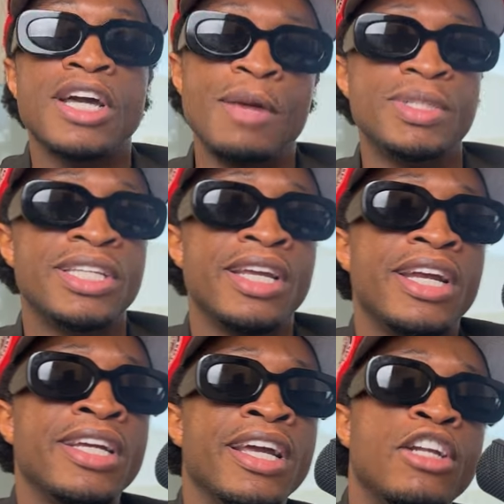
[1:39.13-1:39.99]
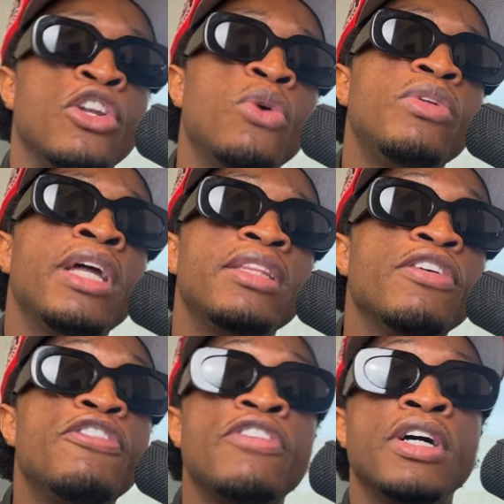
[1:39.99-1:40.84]
I'm going to say that again. Don't let the
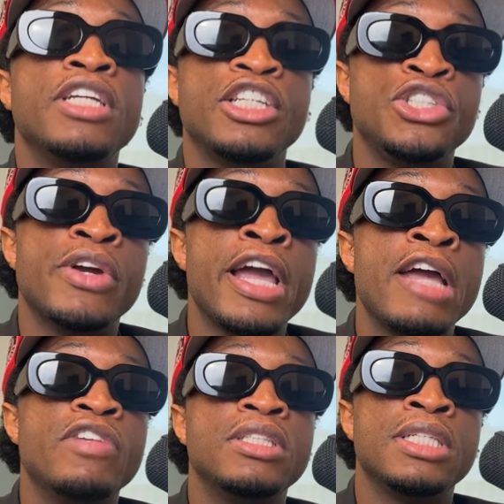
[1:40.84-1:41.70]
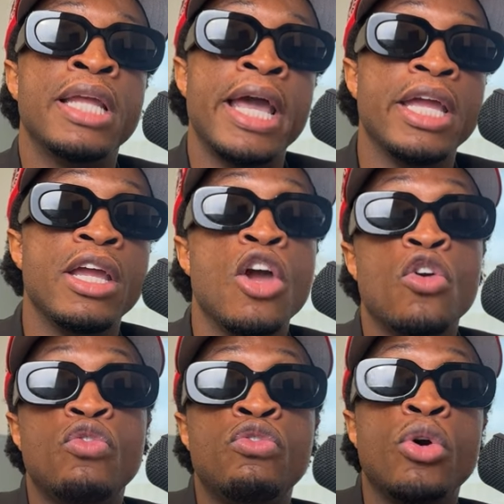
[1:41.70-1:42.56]
fun that you're having today
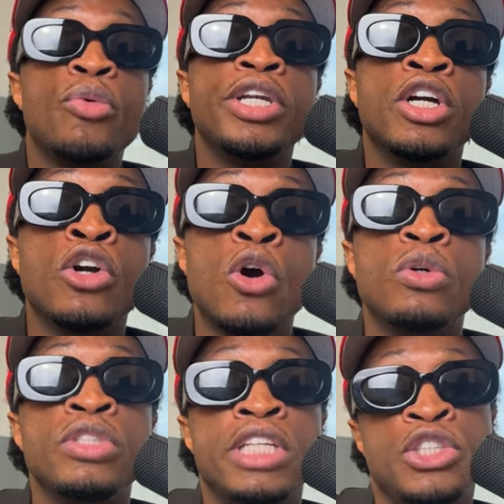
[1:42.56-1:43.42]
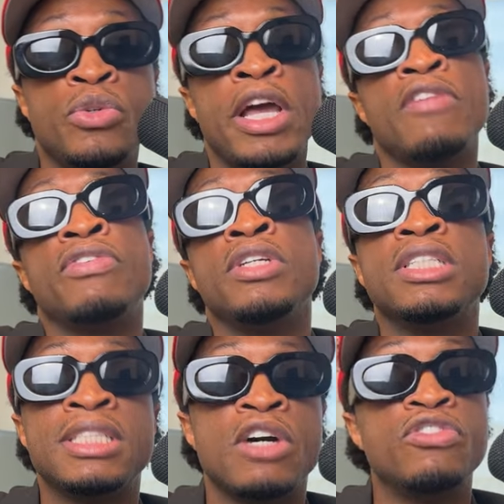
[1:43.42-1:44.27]
ruin the goals that you have for
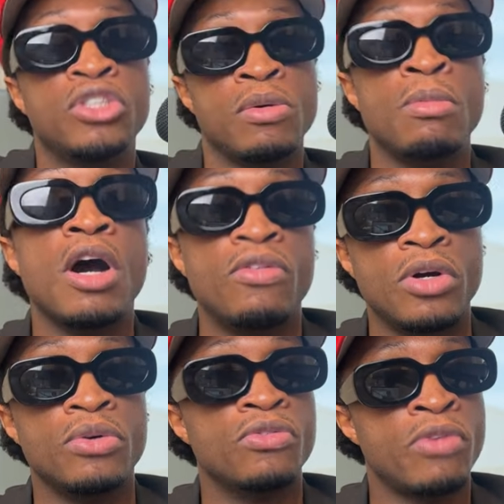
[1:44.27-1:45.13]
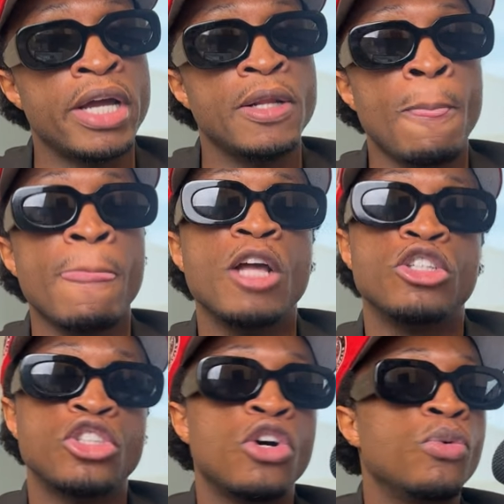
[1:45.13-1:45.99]
yourself tomorrow, right?
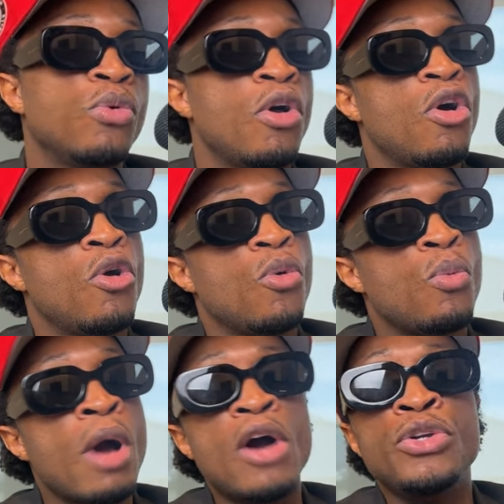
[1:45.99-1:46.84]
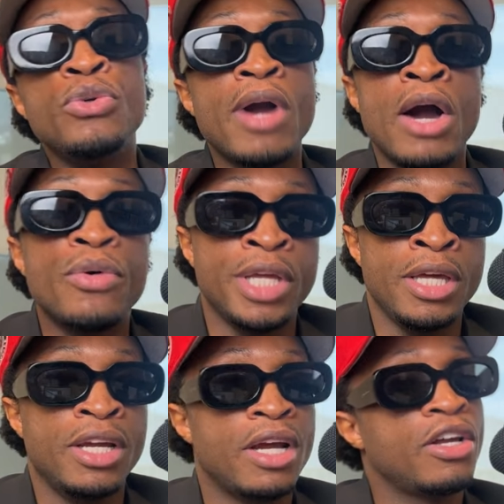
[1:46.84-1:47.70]
So while you out
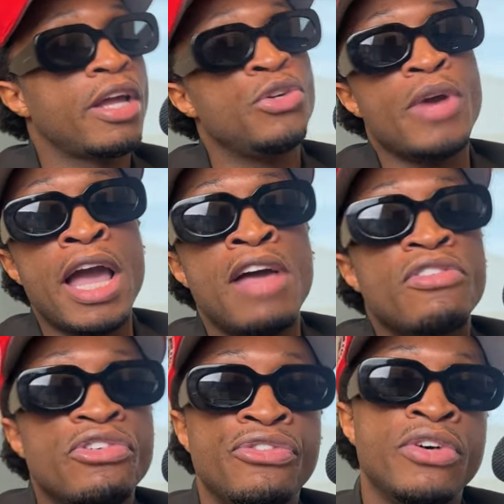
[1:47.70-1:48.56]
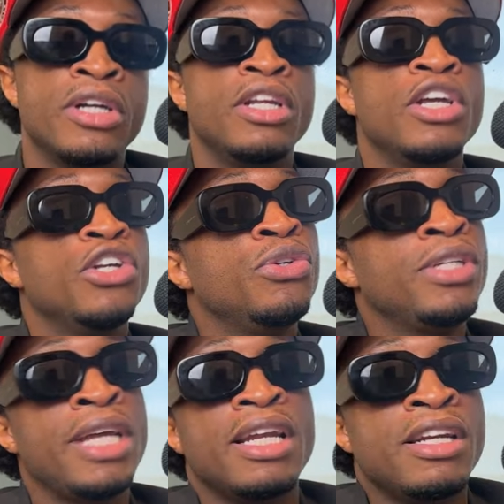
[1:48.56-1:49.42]
here, you having fun, you're
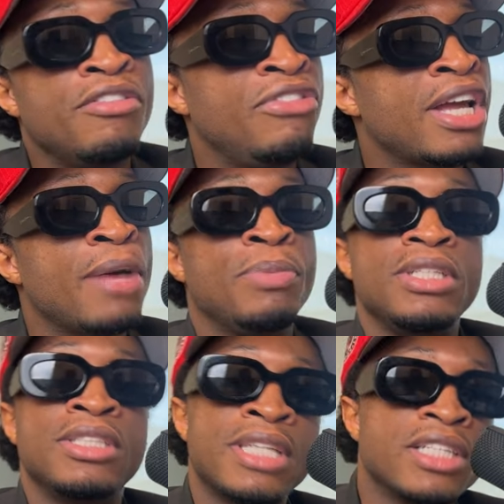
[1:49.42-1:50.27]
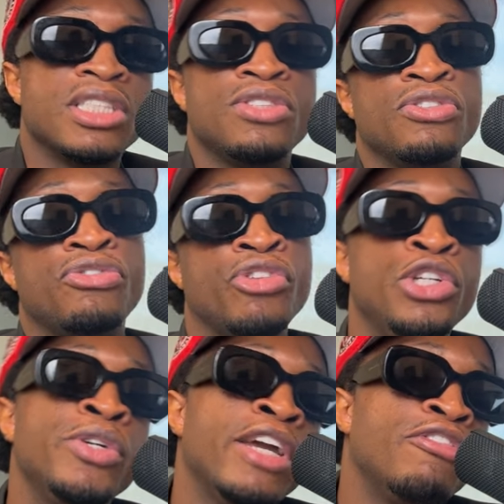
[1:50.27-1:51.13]
getting in VIP sections for free,
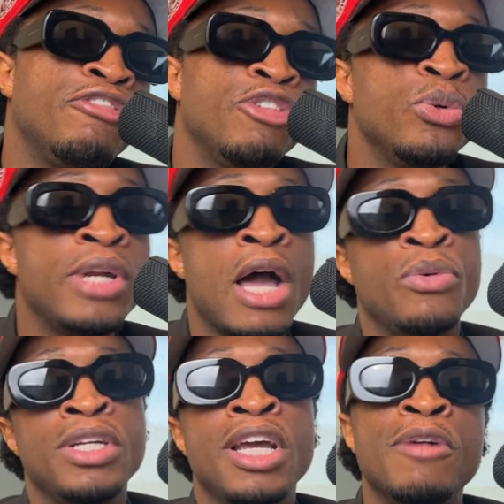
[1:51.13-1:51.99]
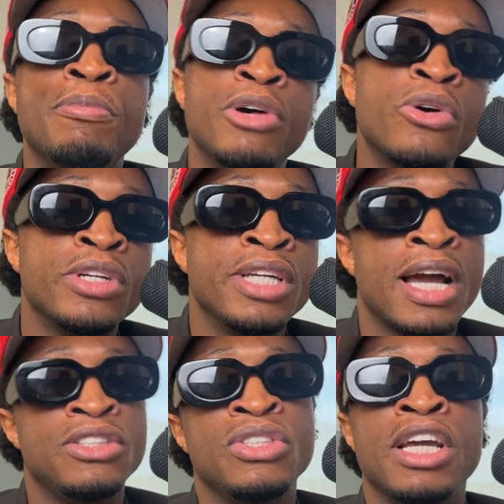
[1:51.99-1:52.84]
you're getting flued out, you're getting put on
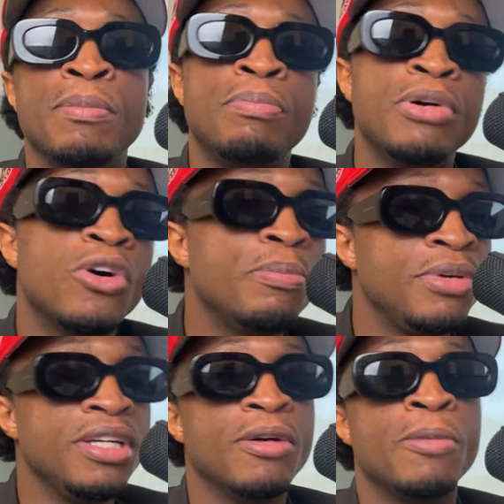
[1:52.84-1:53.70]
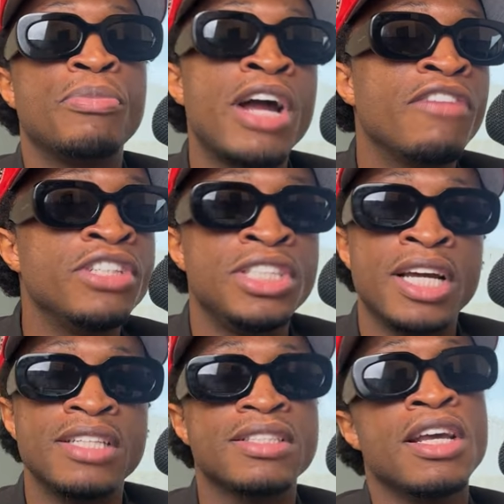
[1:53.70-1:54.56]
yachts, you're getting put on private
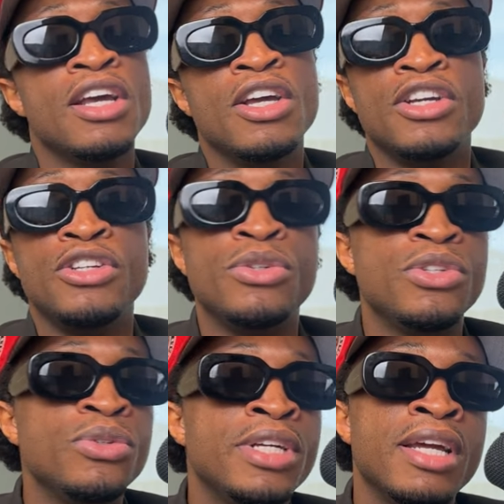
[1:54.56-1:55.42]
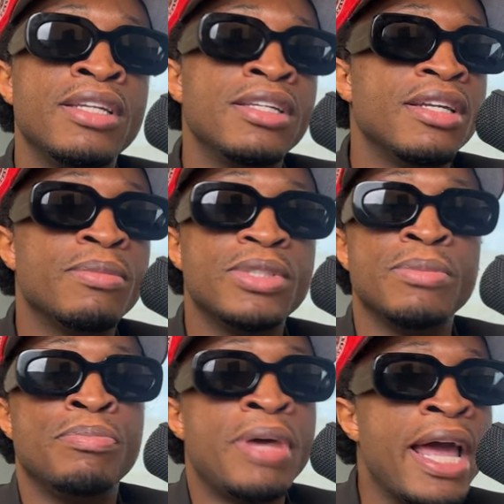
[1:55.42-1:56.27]
jets, you're getting
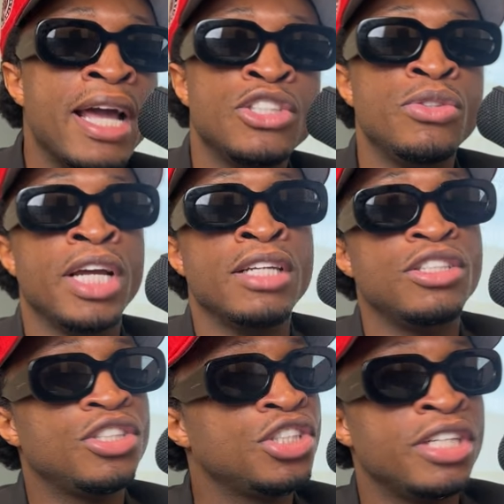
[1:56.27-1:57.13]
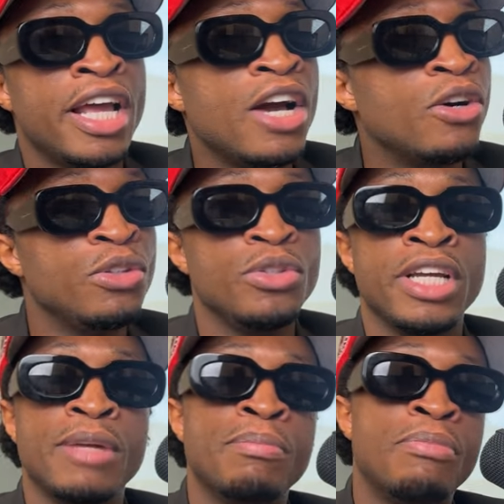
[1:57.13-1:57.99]
bags, you're getting Chanel, you're
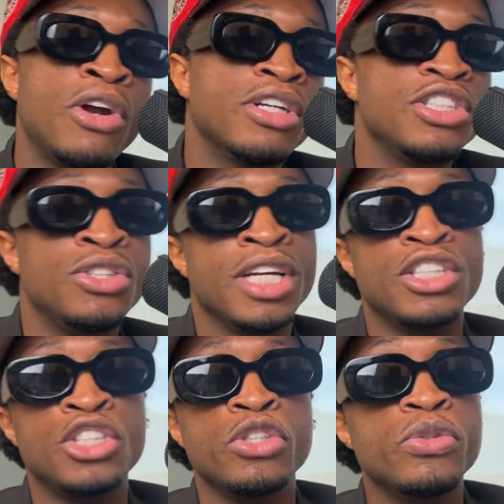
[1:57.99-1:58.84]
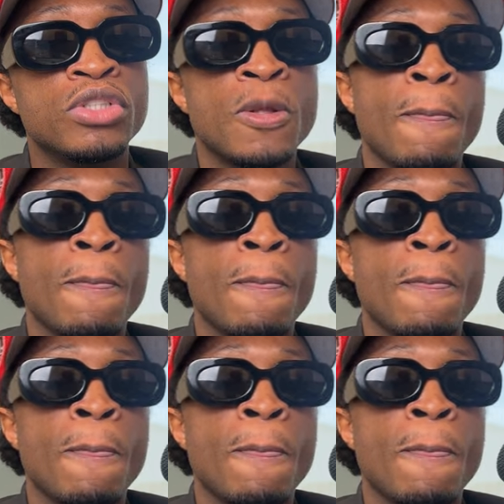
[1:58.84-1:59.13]
getting Birkins, you're getting shoes.